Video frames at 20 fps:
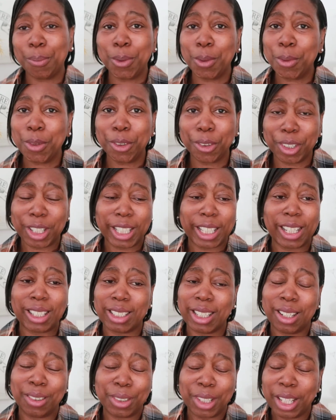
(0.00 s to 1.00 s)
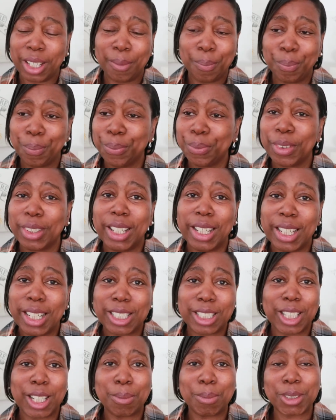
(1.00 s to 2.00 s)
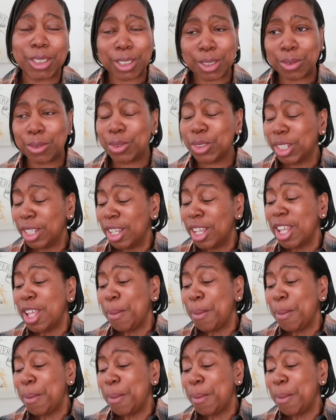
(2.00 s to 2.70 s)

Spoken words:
I'm probably not going to get down there anytime soon,